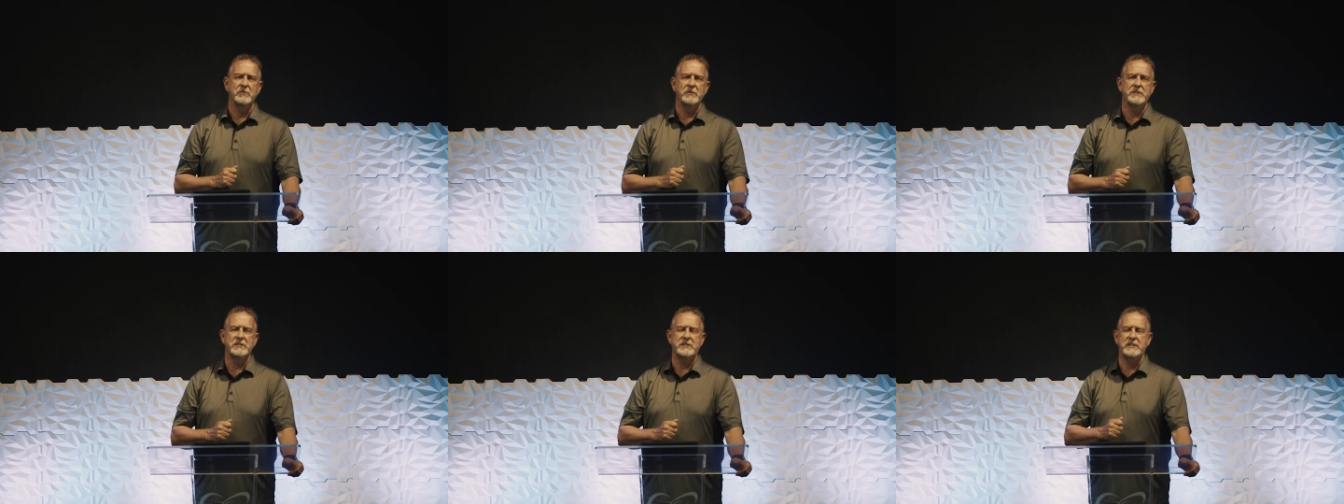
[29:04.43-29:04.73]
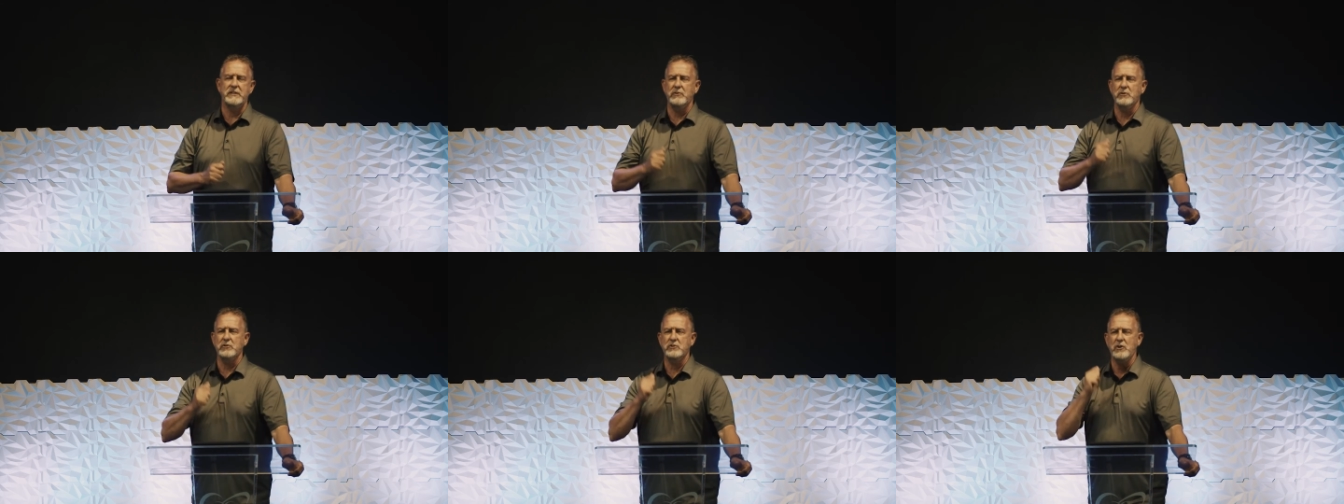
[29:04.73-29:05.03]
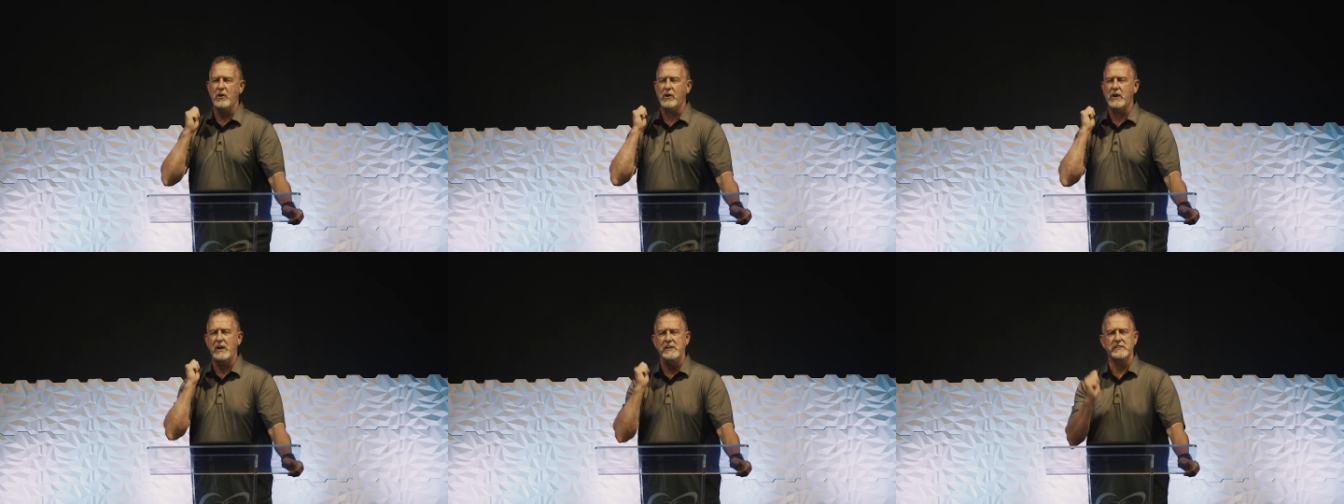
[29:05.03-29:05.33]
You see, there's
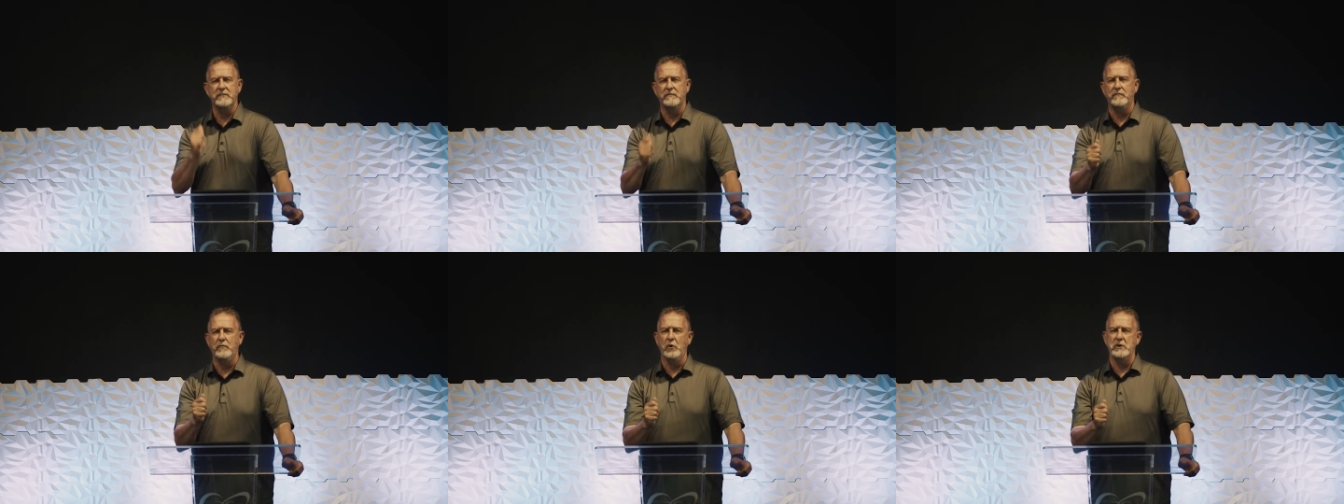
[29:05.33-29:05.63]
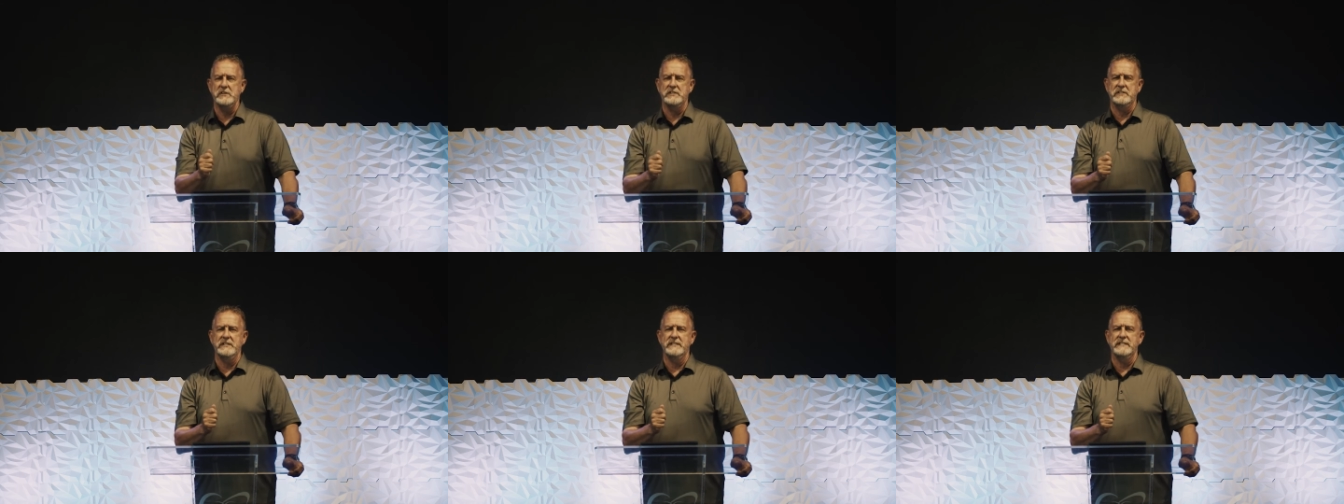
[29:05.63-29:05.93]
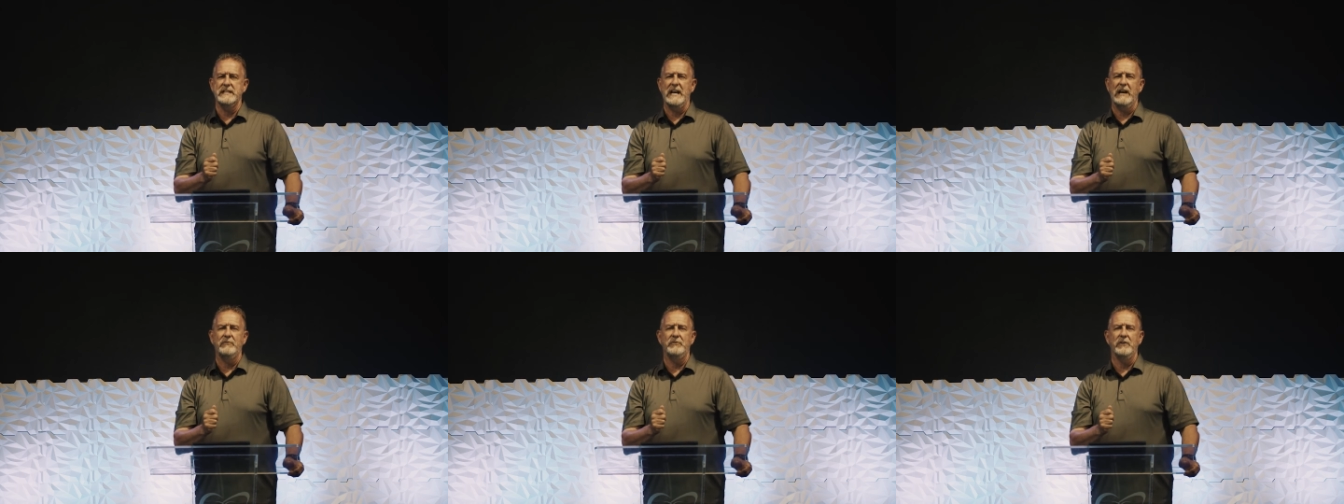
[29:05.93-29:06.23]
all kinds of
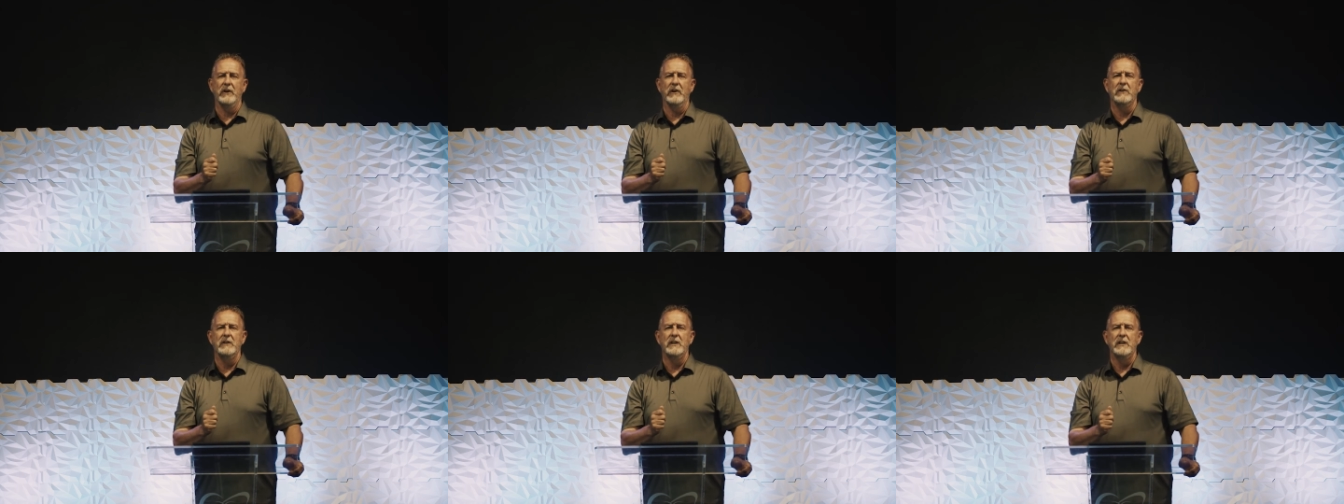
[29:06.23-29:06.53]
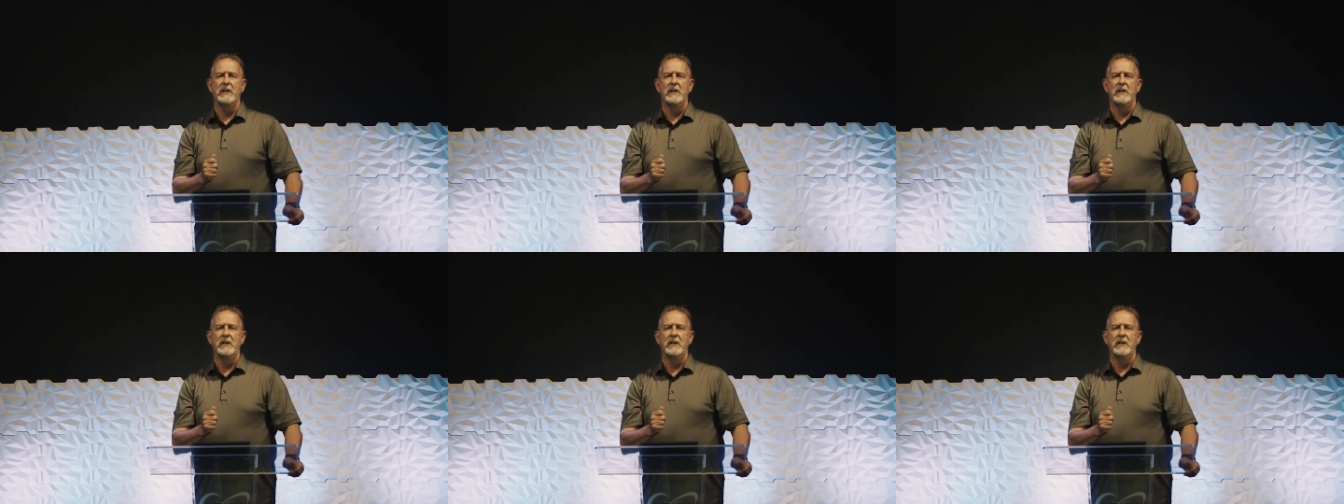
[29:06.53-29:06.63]
voices out there.